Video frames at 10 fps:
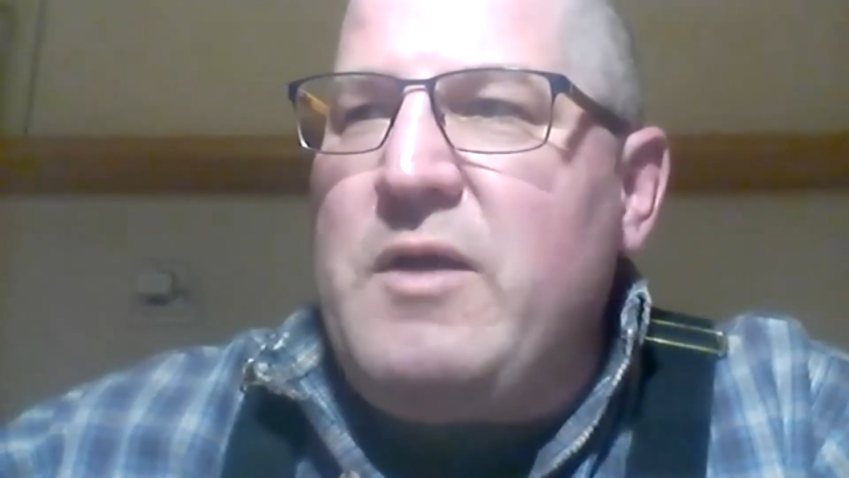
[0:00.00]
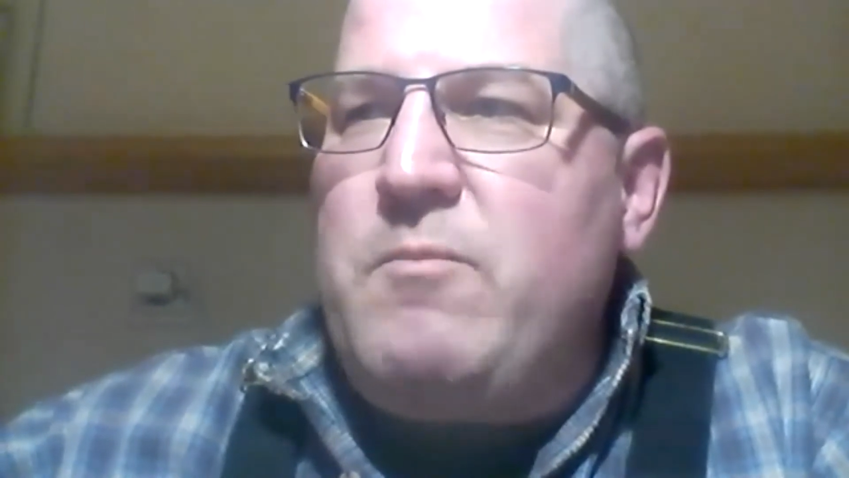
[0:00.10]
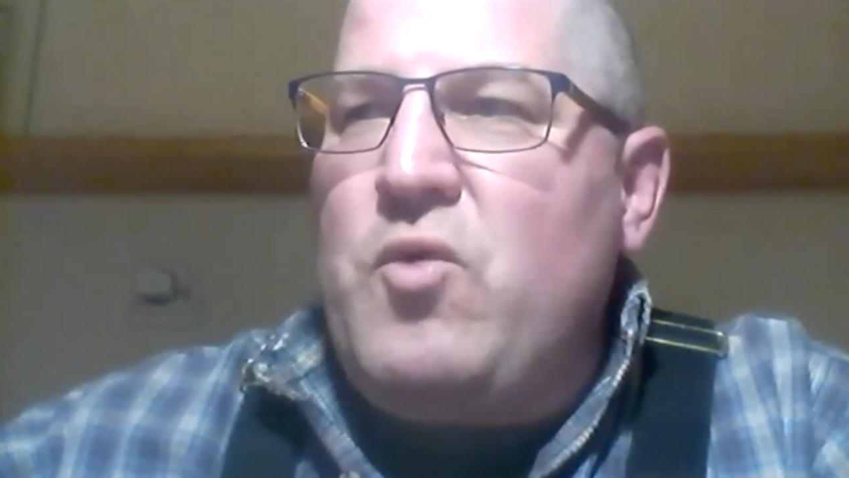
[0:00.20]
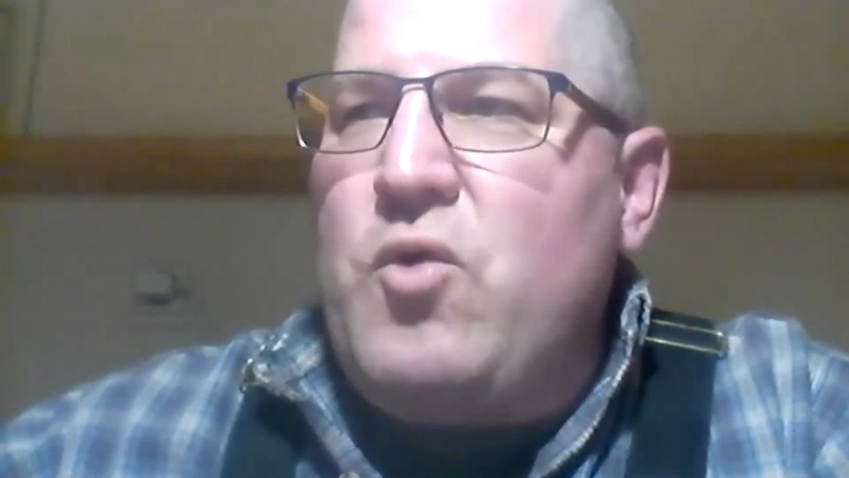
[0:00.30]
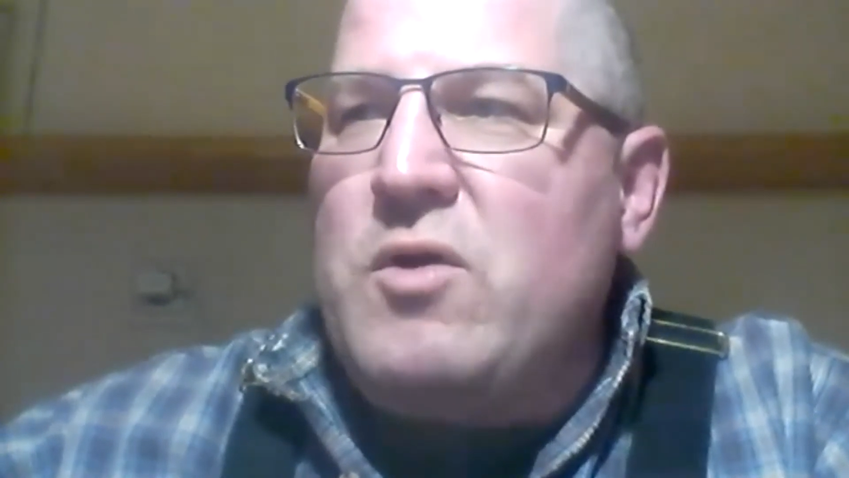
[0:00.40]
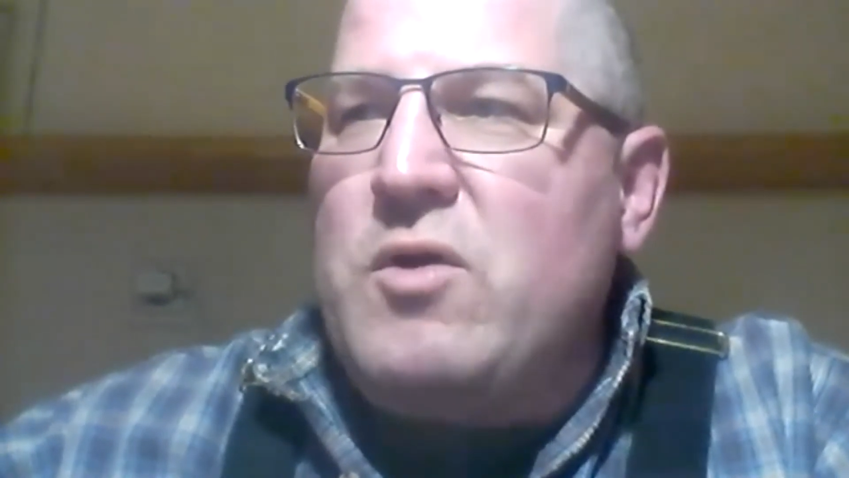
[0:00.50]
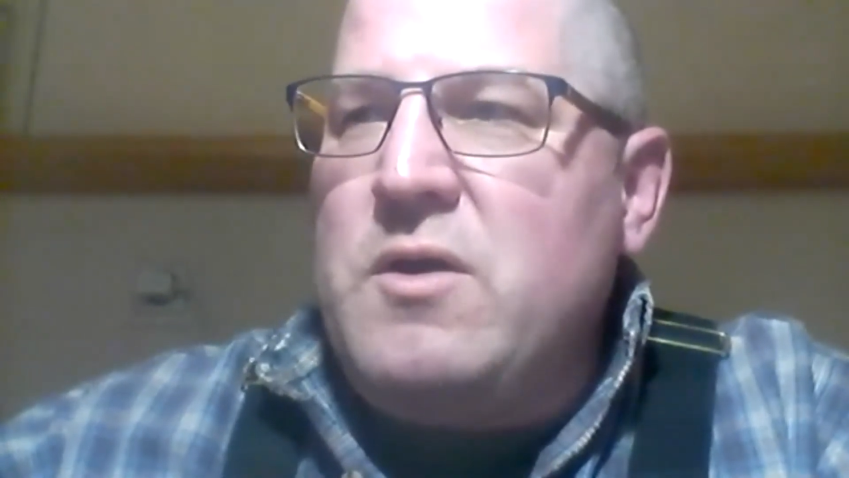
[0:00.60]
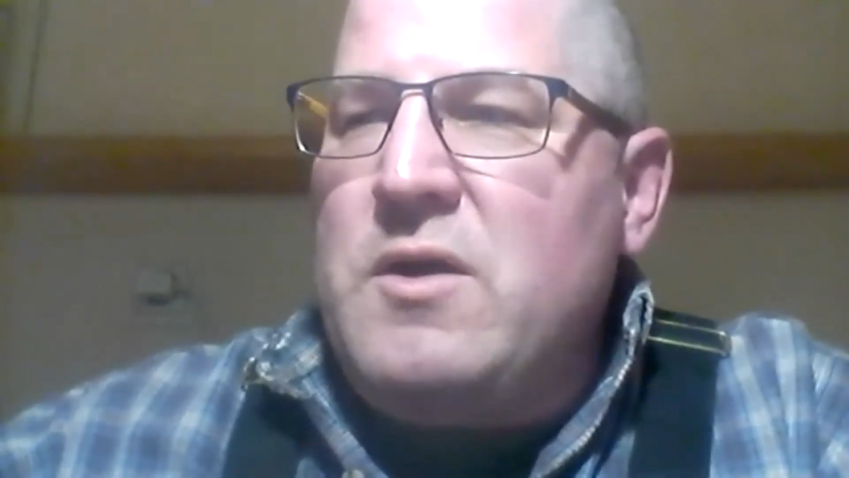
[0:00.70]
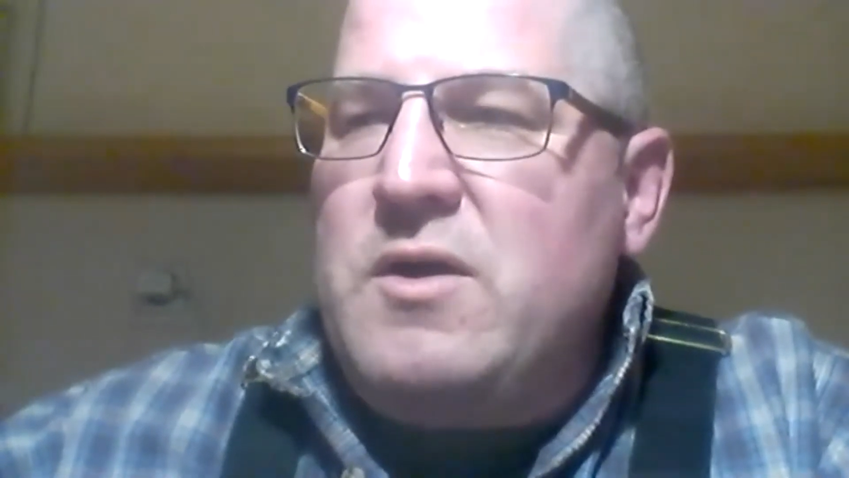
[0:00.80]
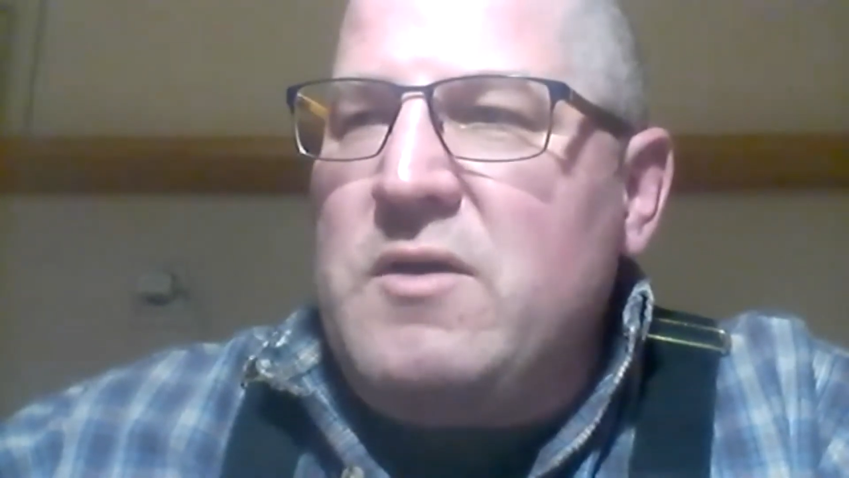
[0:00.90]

and more